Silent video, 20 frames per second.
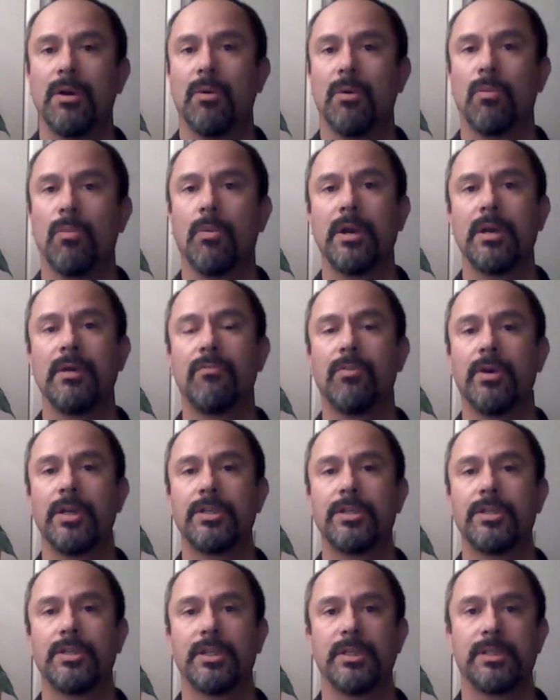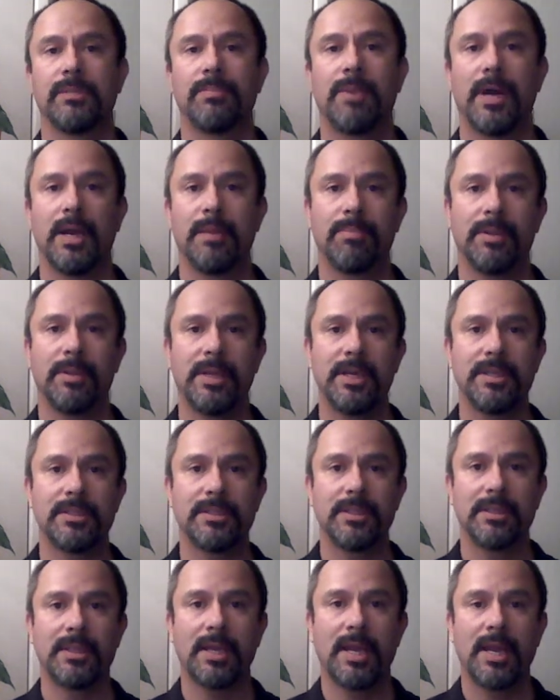one of which is by
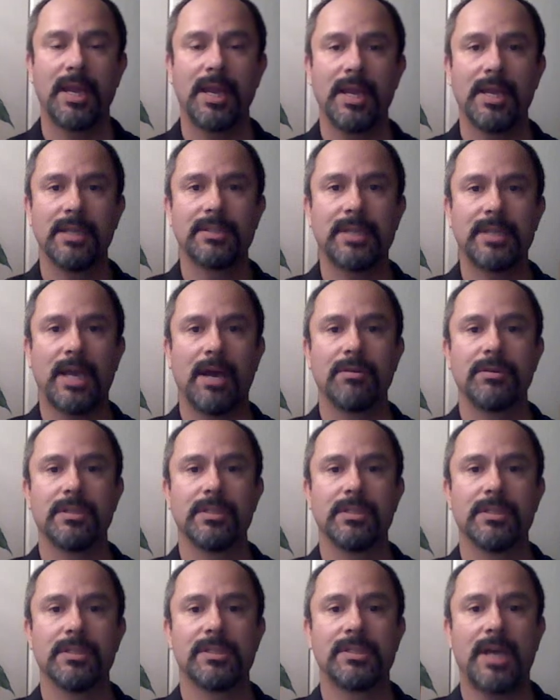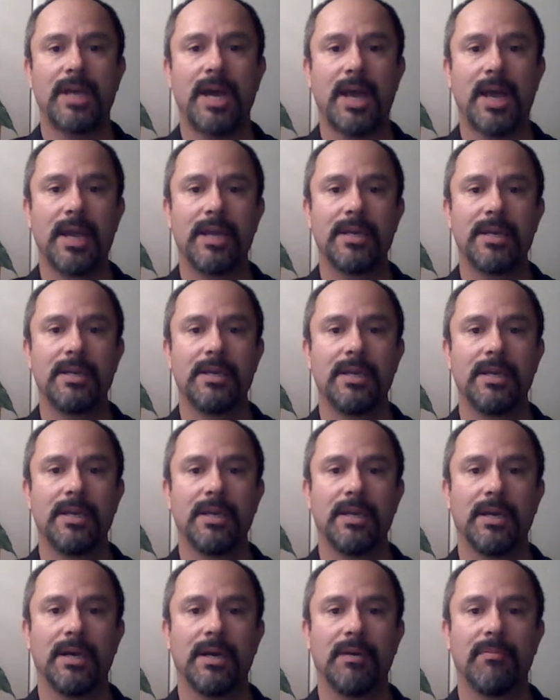placing the hands out to the side
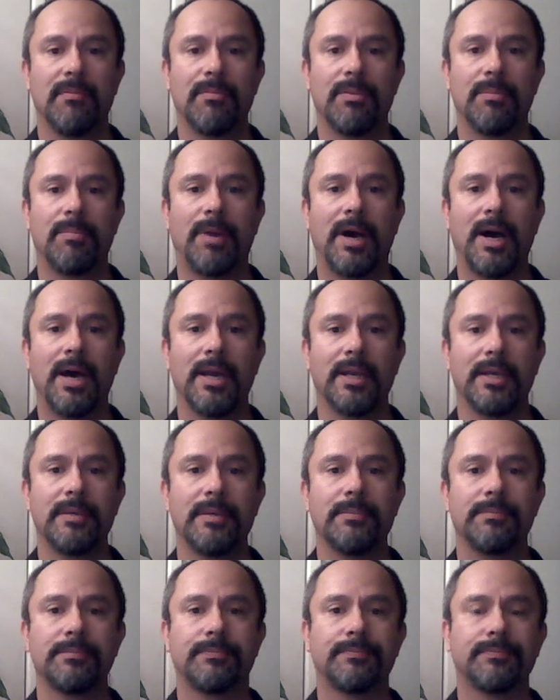of the body,